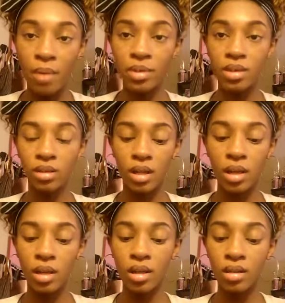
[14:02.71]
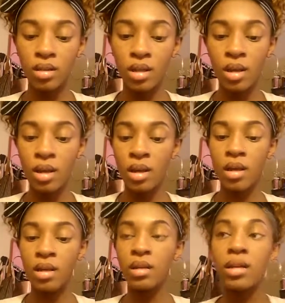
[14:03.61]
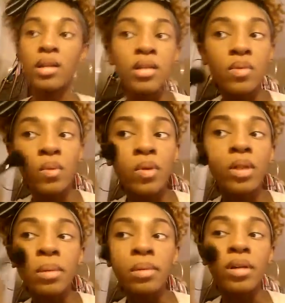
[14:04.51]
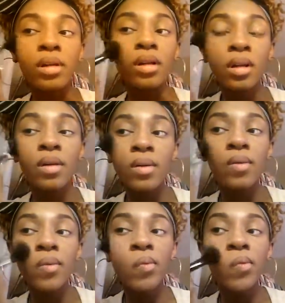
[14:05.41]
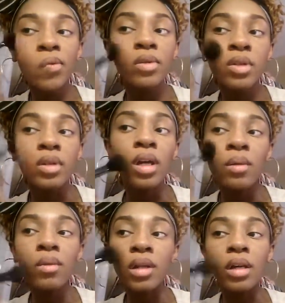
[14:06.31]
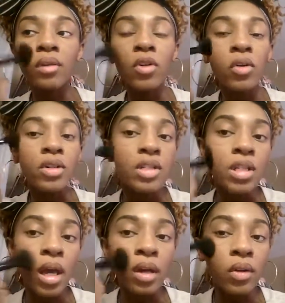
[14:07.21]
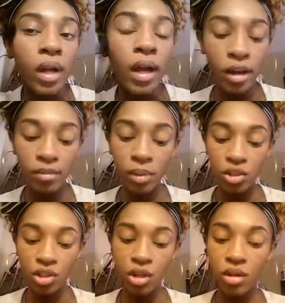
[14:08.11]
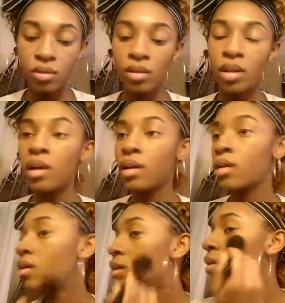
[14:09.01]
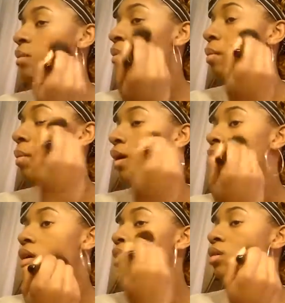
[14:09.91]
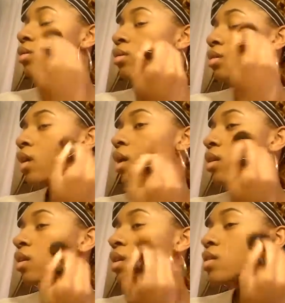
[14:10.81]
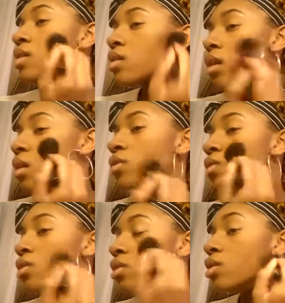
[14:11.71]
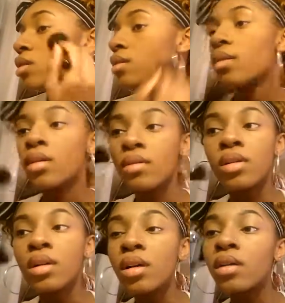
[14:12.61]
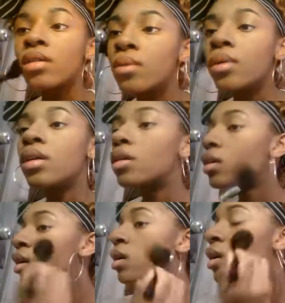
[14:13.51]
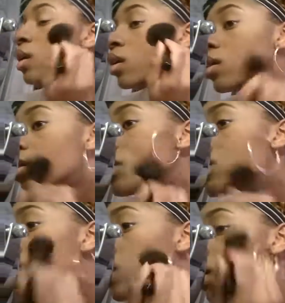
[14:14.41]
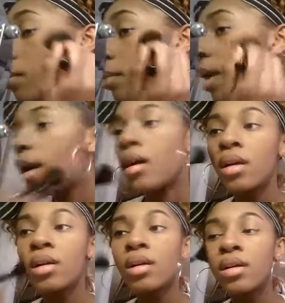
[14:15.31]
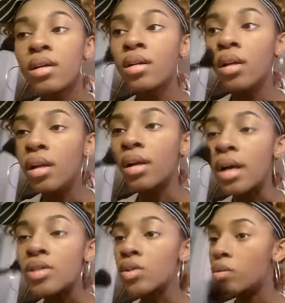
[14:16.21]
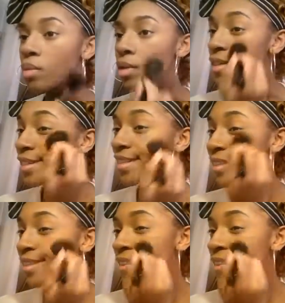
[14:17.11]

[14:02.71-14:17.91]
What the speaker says: ones on the ends, and it's really pretty. You can't really, of course, tell that I have blush on, but I guess that's the whole gist of it, you know. You wanna look matte and not too busy,